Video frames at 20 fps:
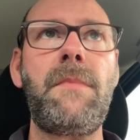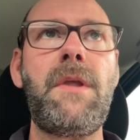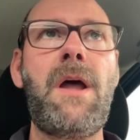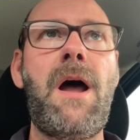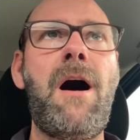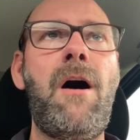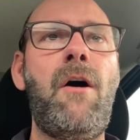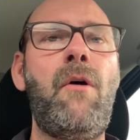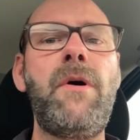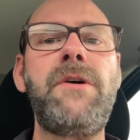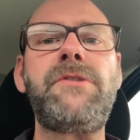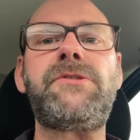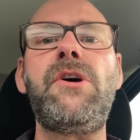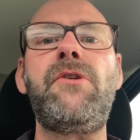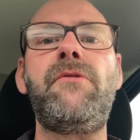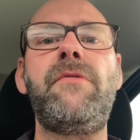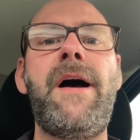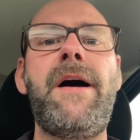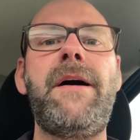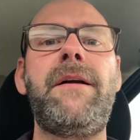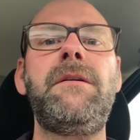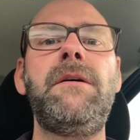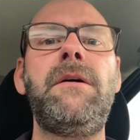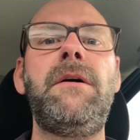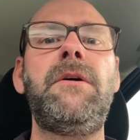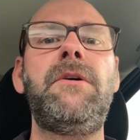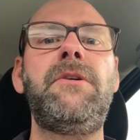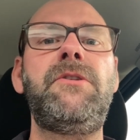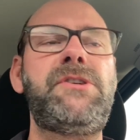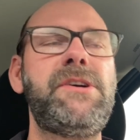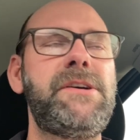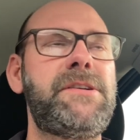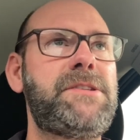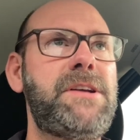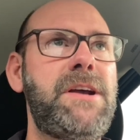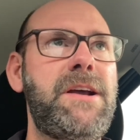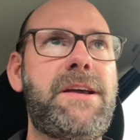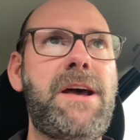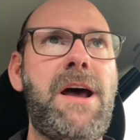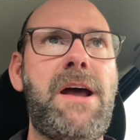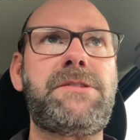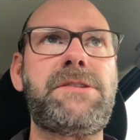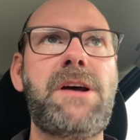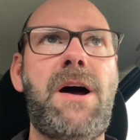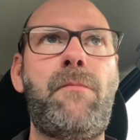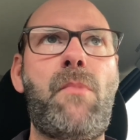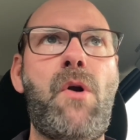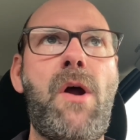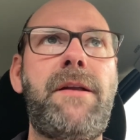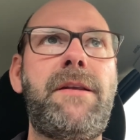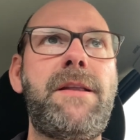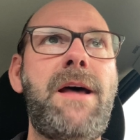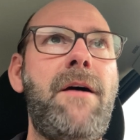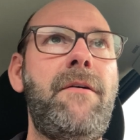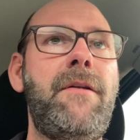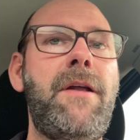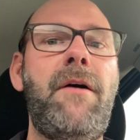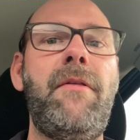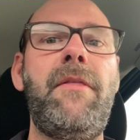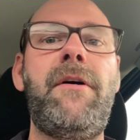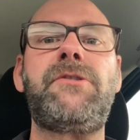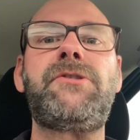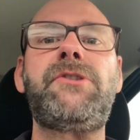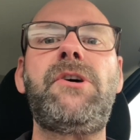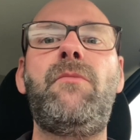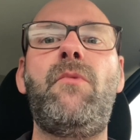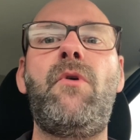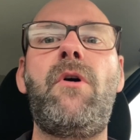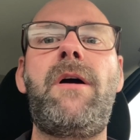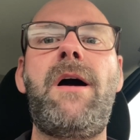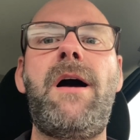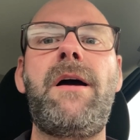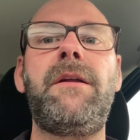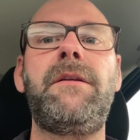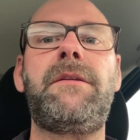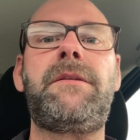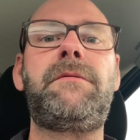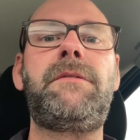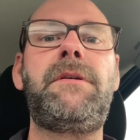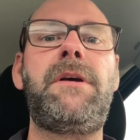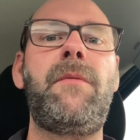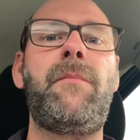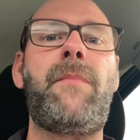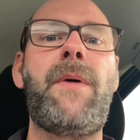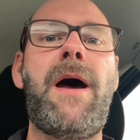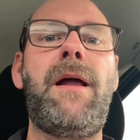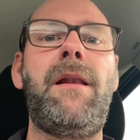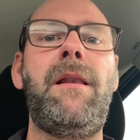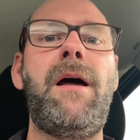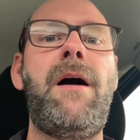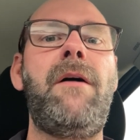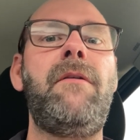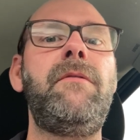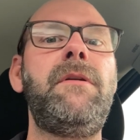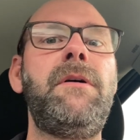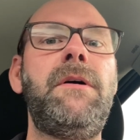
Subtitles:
I always do that just in case I break down out there somewhere, I can get a paddle out,